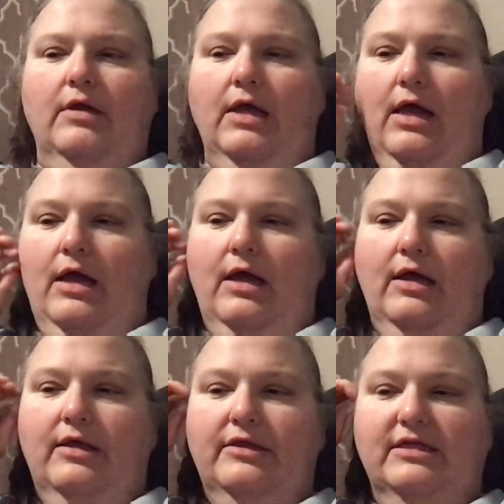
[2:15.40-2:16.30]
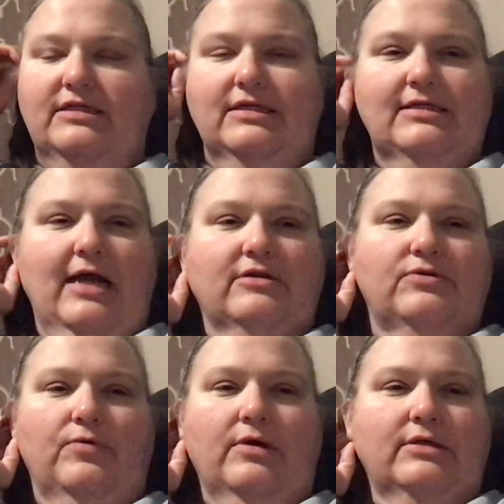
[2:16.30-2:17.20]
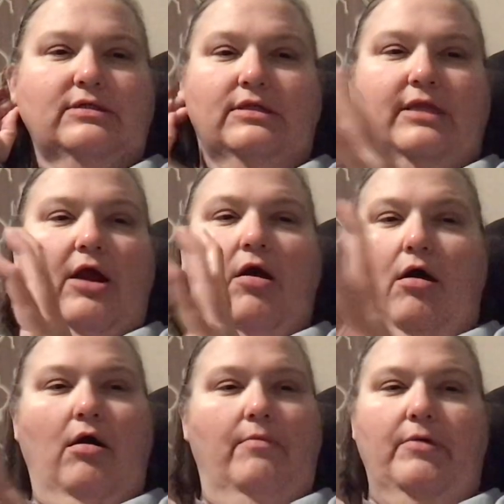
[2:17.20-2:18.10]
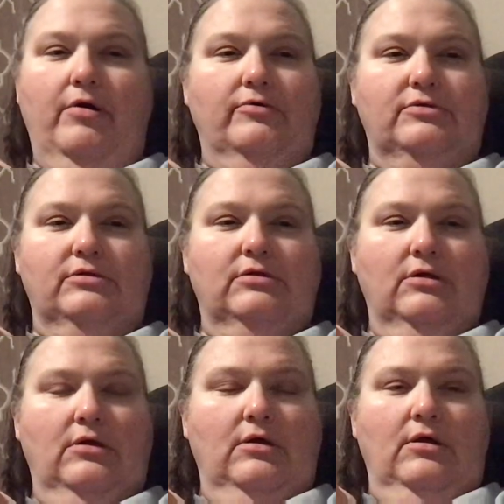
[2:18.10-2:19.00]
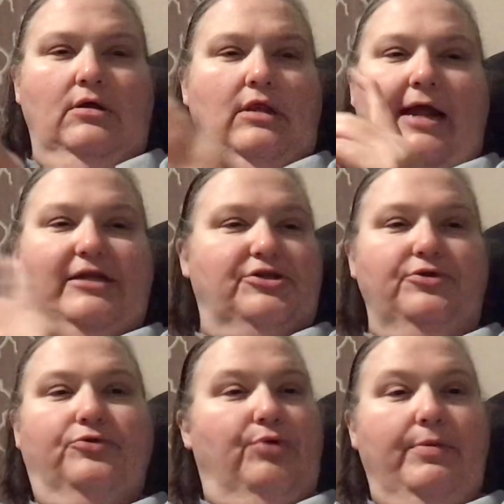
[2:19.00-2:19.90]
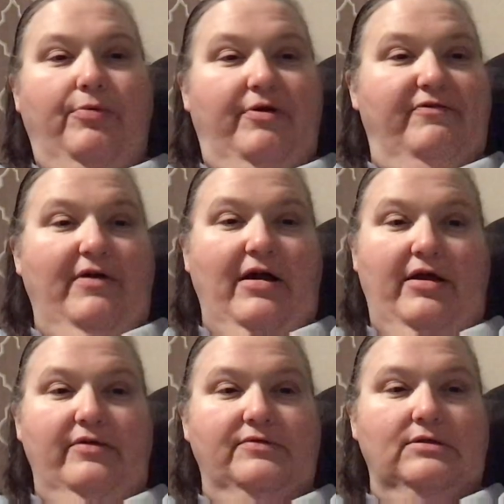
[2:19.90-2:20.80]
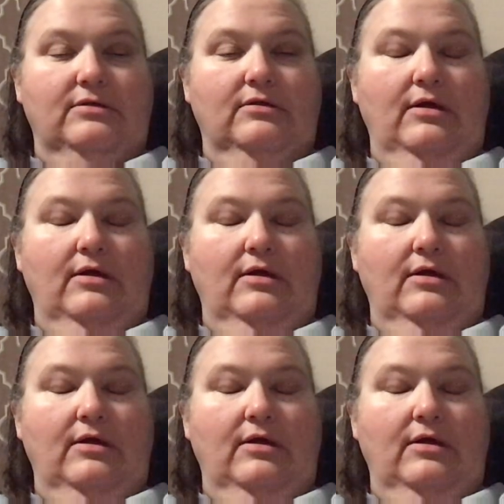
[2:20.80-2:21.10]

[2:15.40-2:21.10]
the 6 ounce ones, they're almost like 2 3.5s.